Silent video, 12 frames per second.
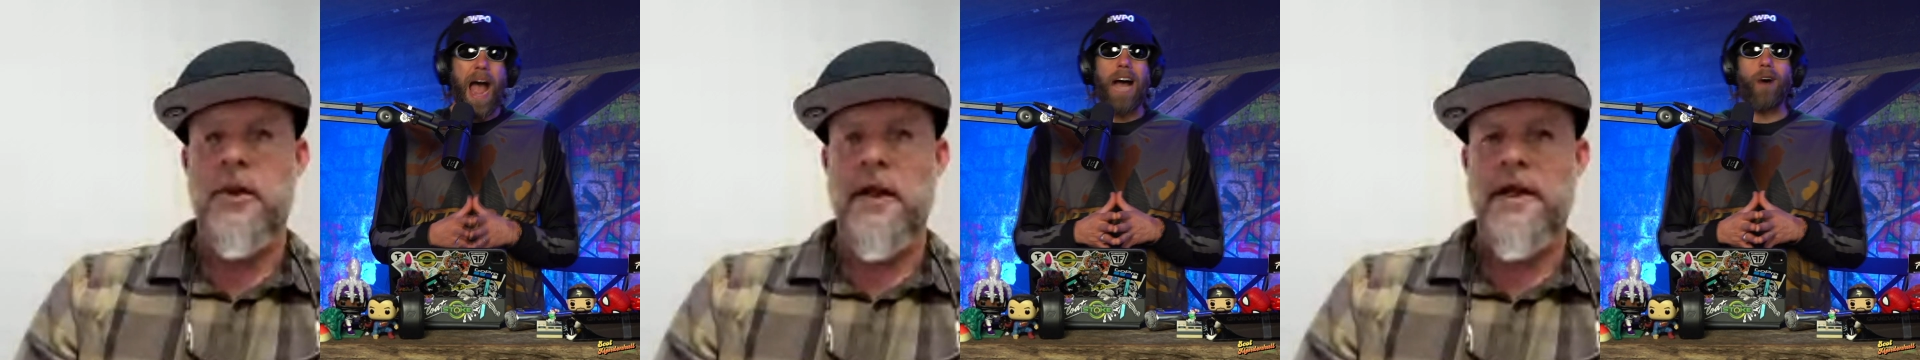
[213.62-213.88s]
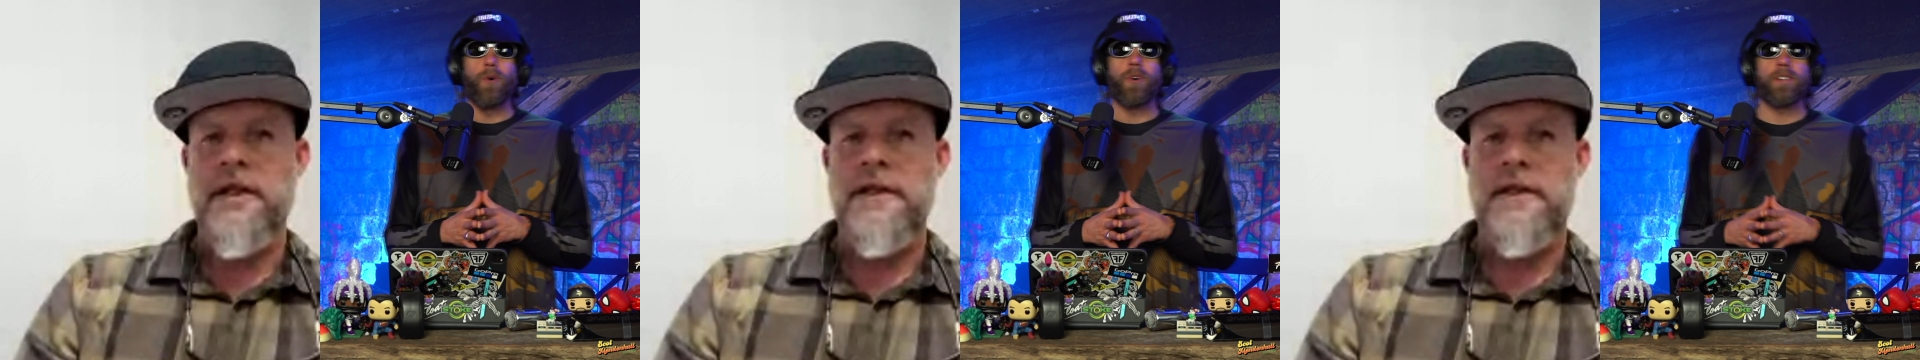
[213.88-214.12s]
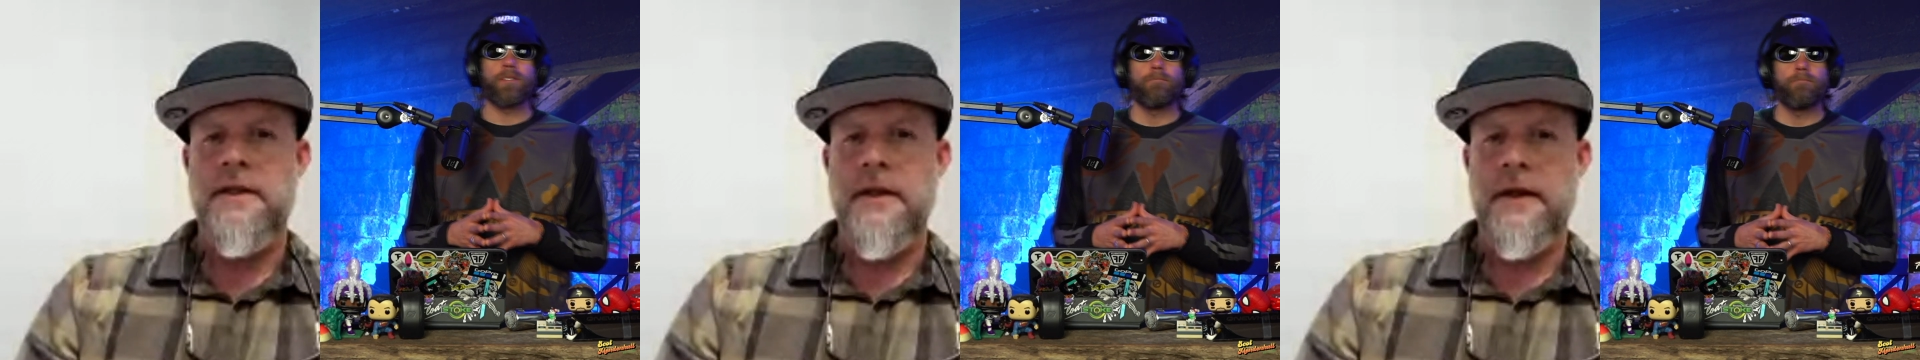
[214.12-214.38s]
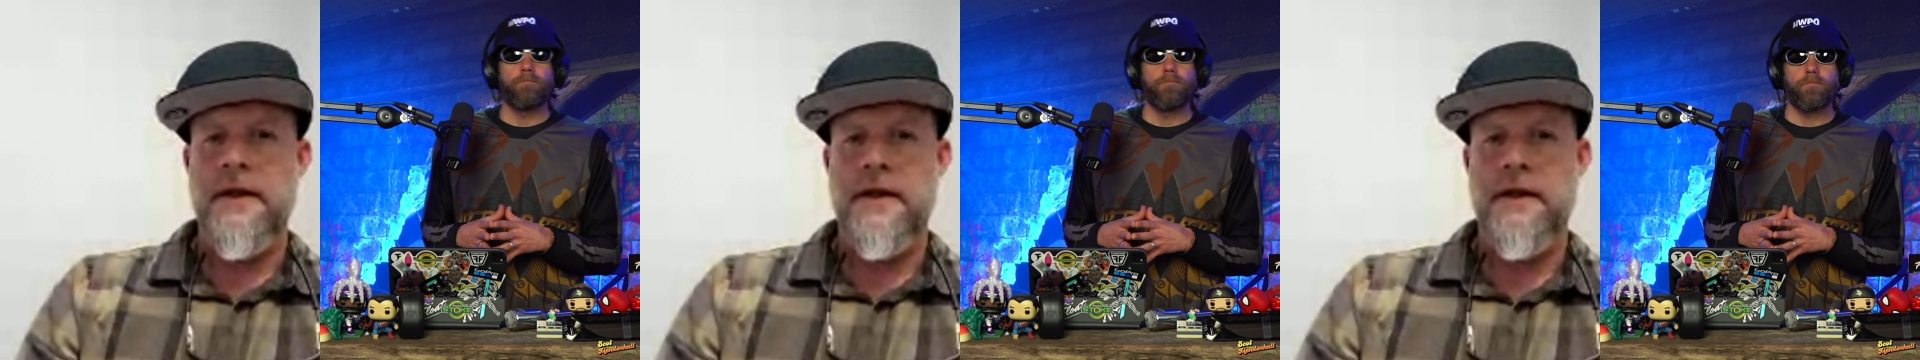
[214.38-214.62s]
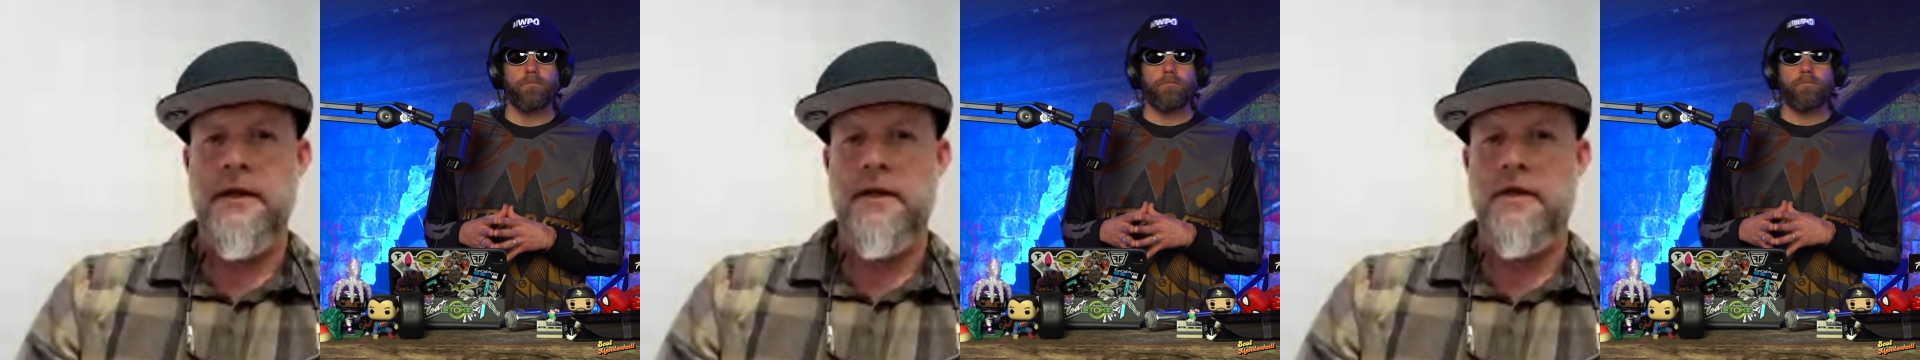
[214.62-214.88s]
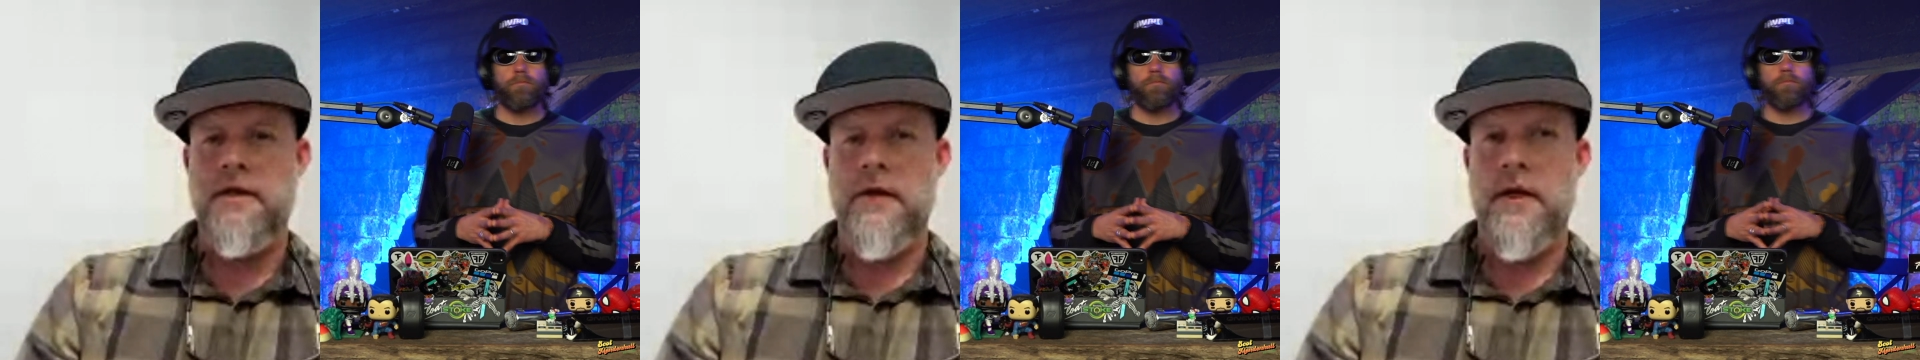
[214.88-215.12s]
Speaker 1: plus,
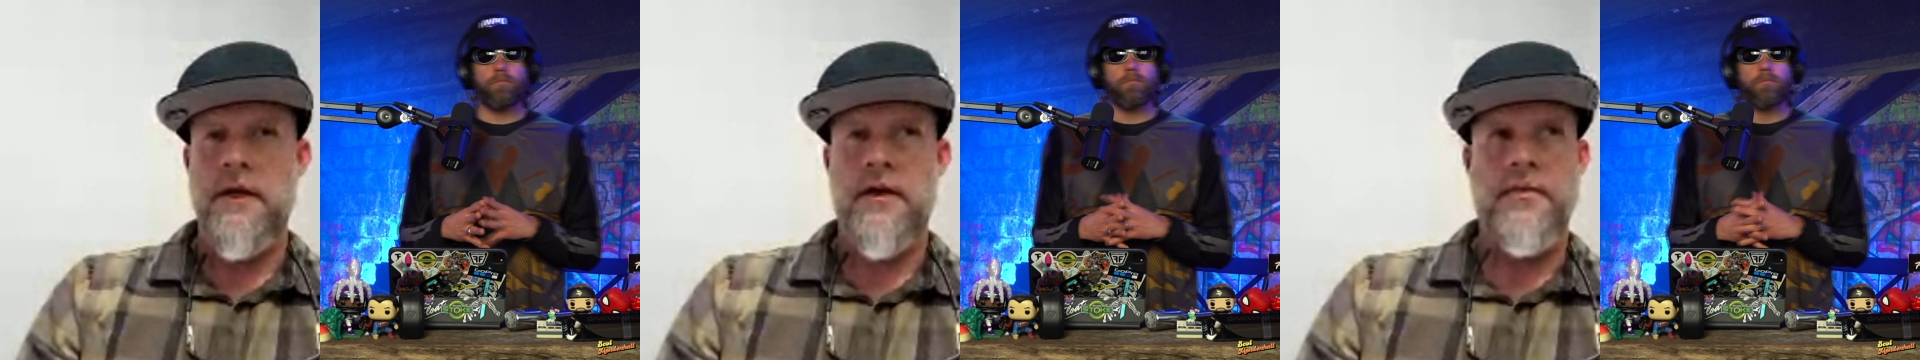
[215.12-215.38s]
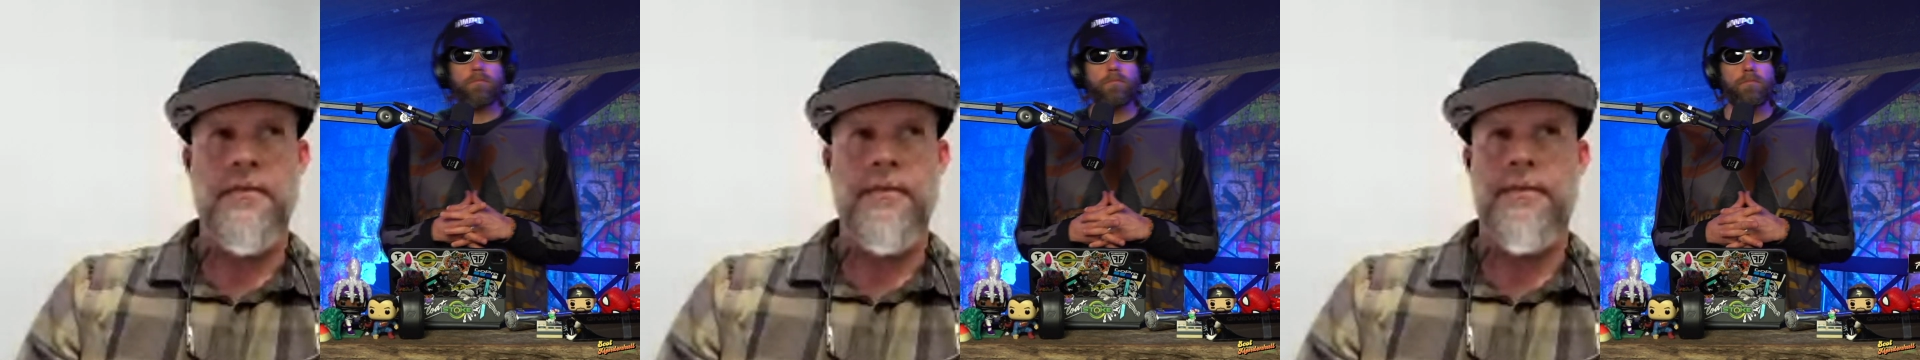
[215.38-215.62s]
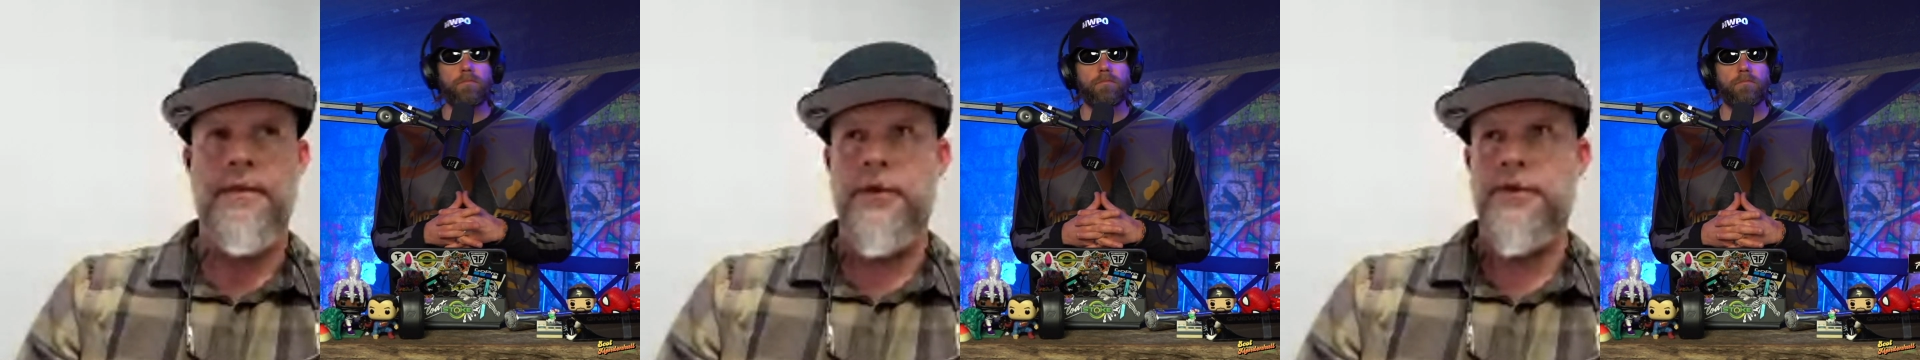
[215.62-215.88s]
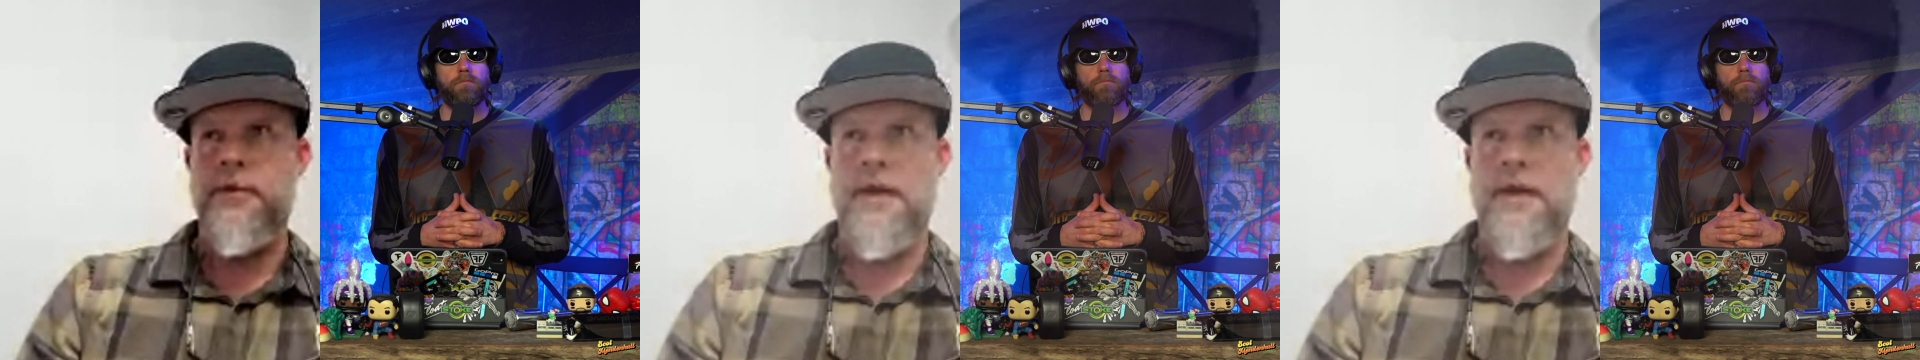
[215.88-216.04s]
and um, there's